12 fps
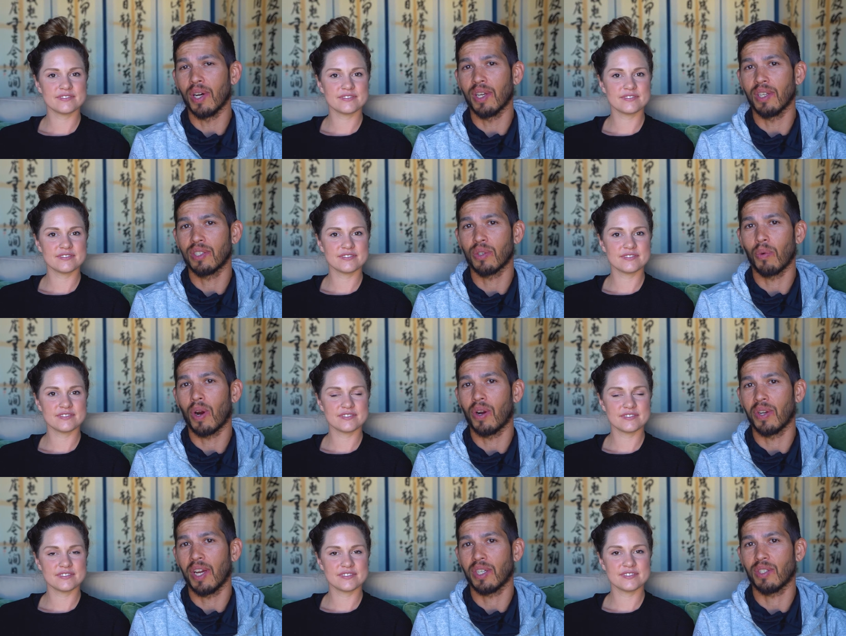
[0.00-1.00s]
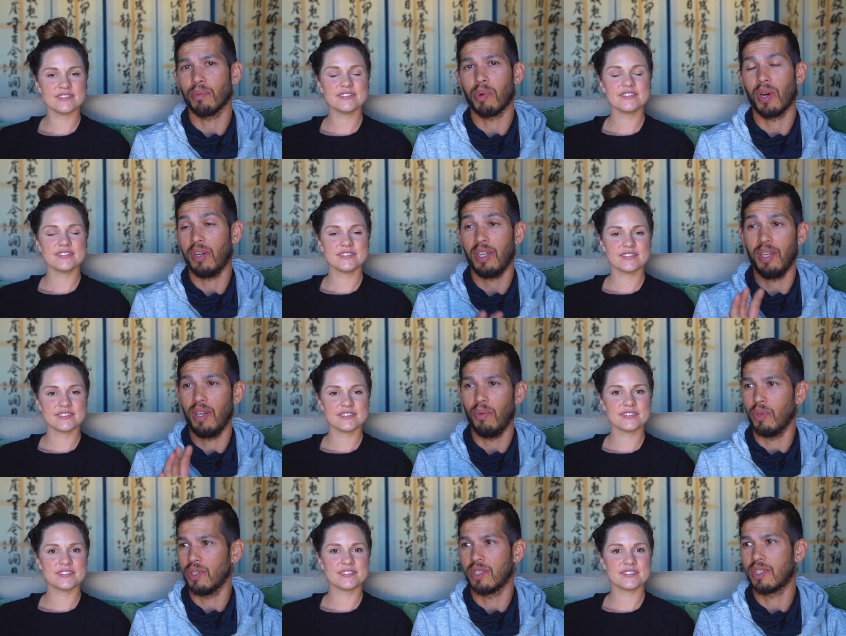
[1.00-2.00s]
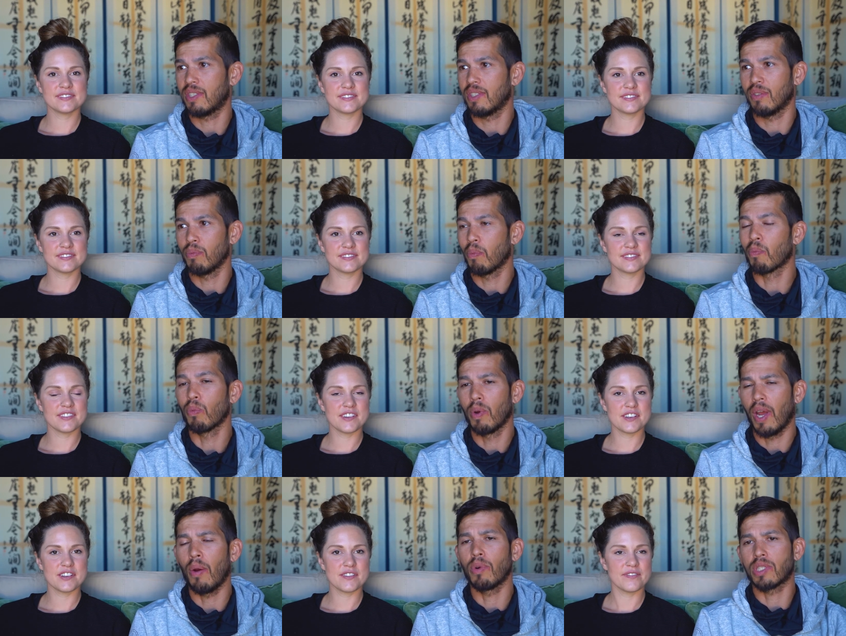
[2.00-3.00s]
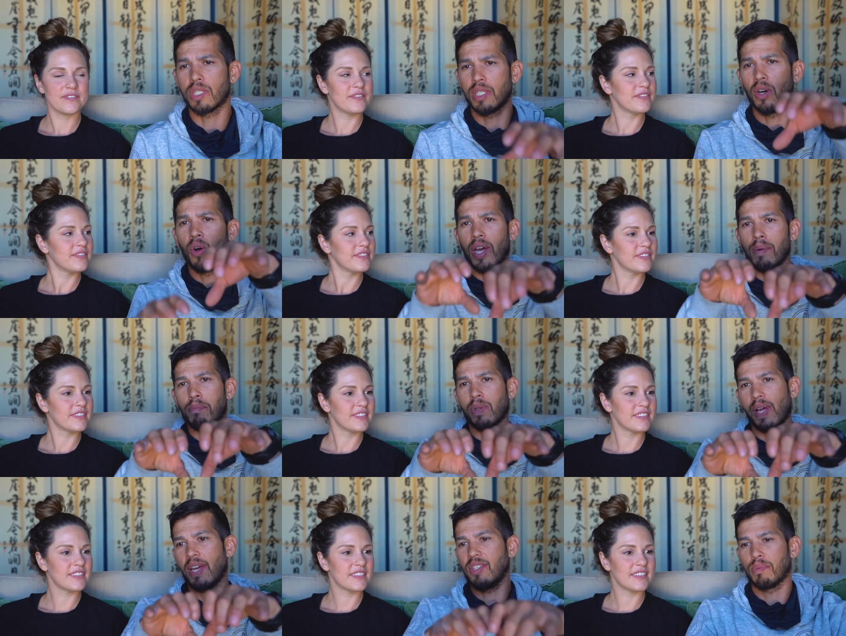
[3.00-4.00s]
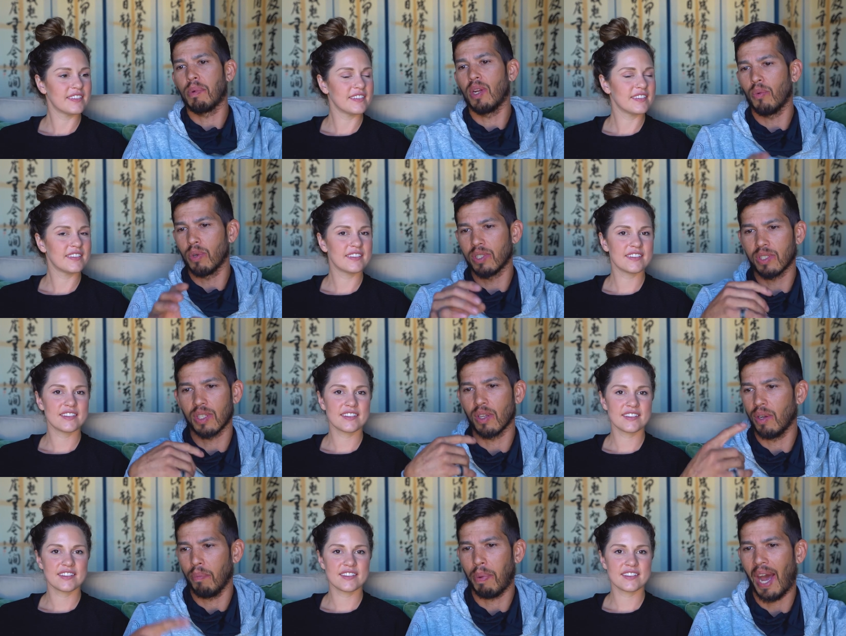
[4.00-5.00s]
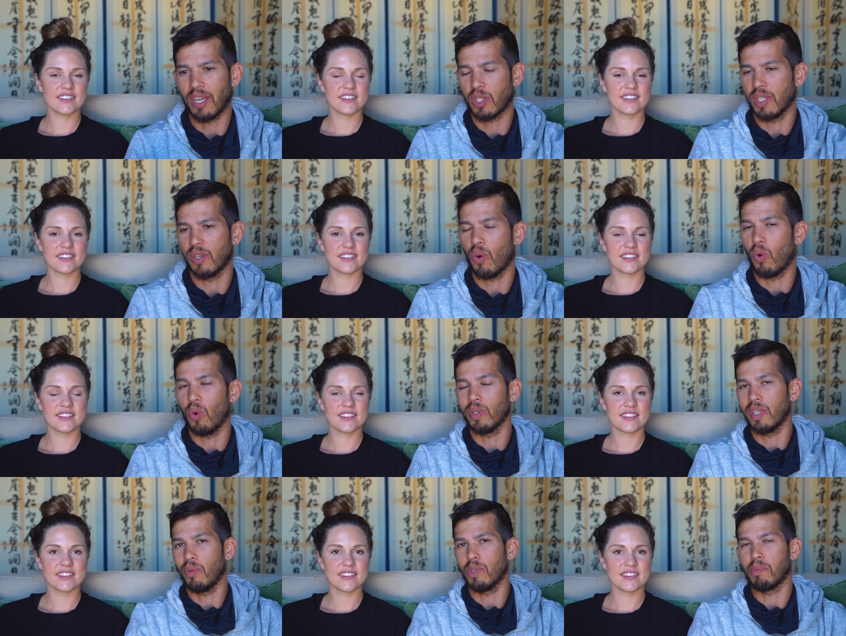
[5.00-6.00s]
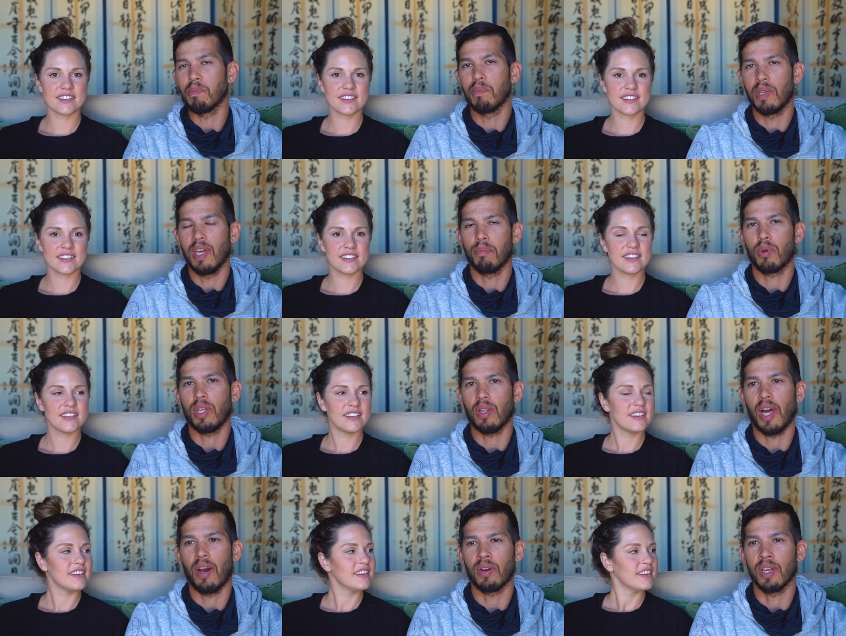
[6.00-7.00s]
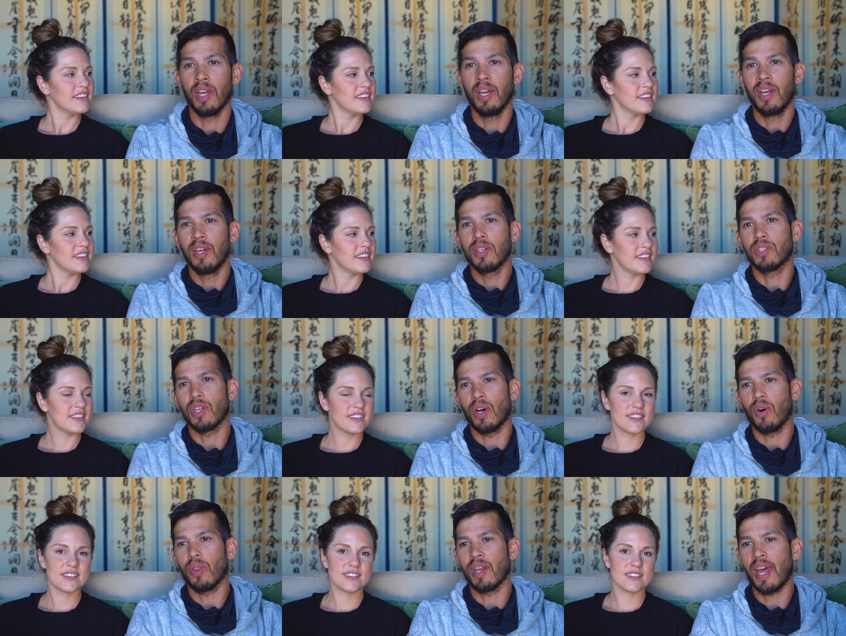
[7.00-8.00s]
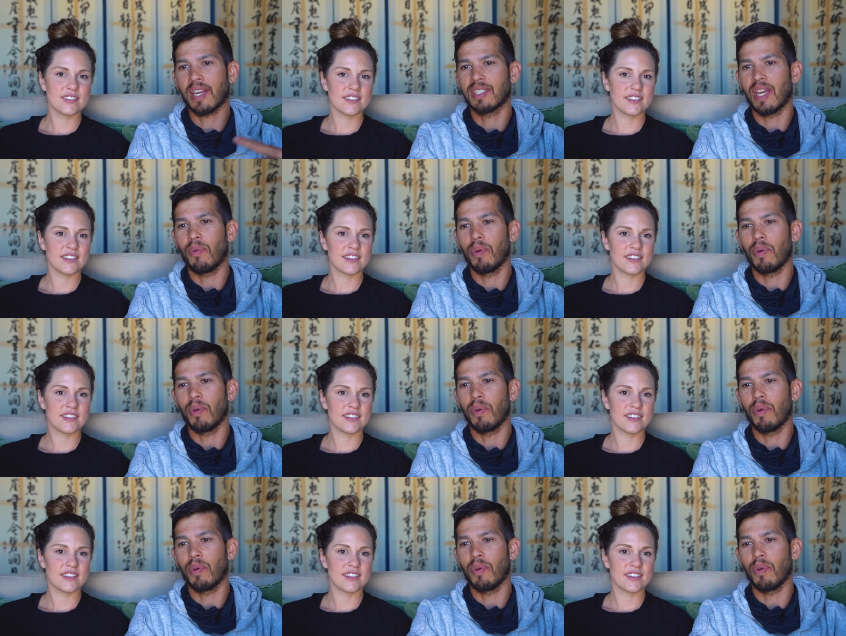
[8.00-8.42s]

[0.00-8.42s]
Speaker 1: uh, Saguaro National Park, it was it was still in place, but it was the patch didn't hold and it was getting pretty loud. So the next day